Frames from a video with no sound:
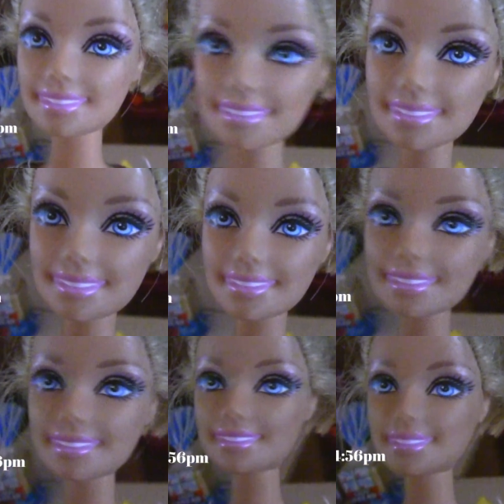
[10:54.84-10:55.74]
So yeah, we're
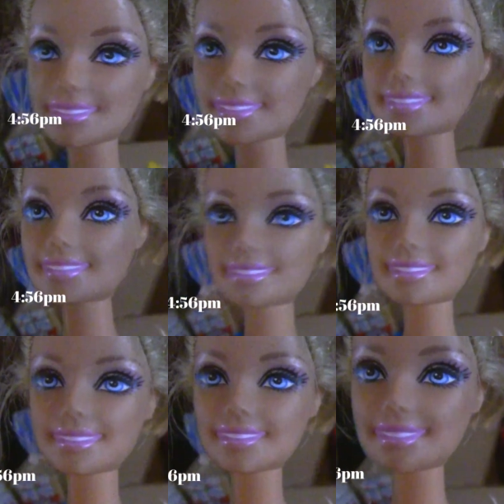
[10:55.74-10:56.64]
having some
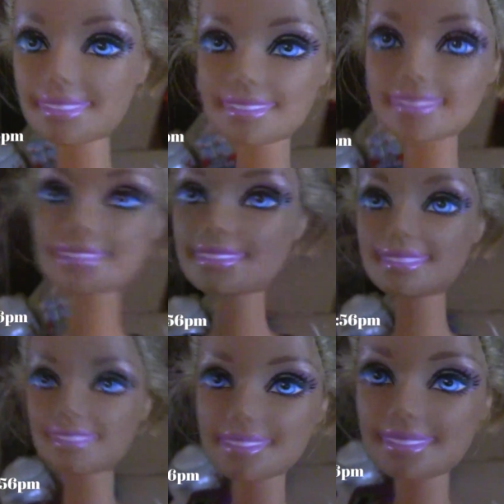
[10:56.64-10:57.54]
pasta and
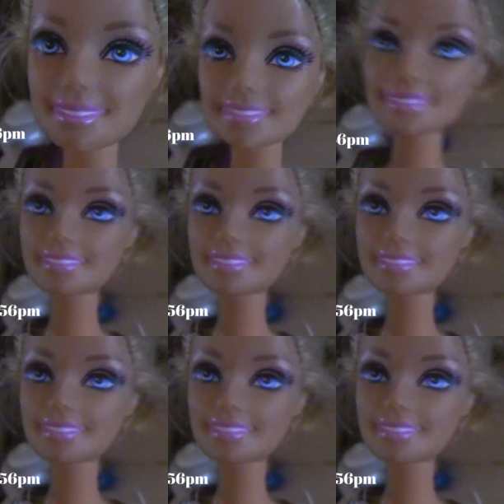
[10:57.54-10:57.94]
garlic bread.